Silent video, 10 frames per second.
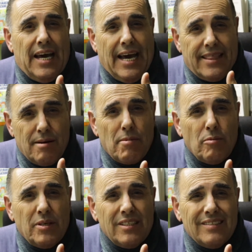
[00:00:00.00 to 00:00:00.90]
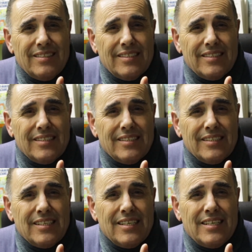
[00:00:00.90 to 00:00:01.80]
At the moment,
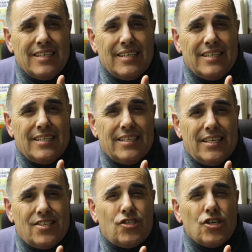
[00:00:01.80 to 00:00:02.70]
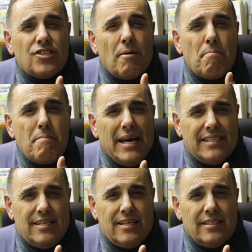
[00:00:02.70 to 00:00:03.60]
it's just a
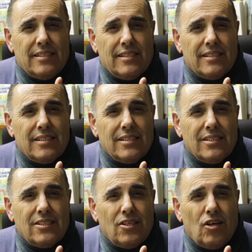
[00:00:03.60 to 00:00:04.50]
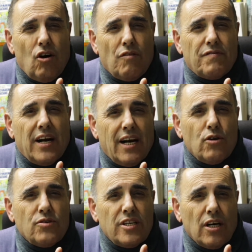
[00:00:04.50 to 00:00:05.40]
matter of
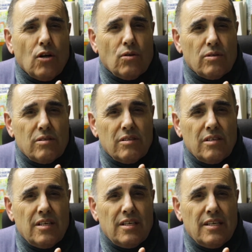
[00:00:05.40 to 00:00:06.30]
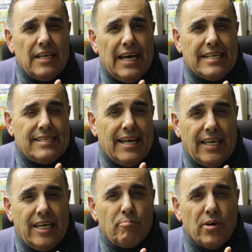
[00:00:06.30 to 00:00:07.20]
closing holes as they
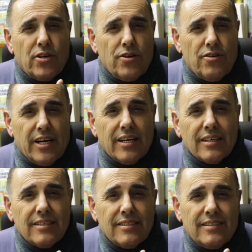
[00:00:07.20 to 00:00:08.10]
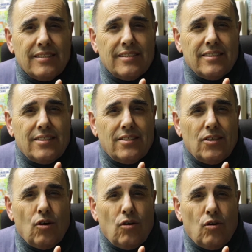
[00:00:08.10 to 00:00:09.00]
keep occurring
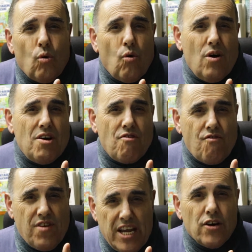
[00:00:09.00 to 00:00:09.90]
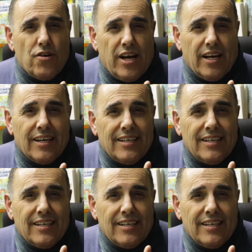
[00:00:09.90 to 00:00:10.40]
or recurring.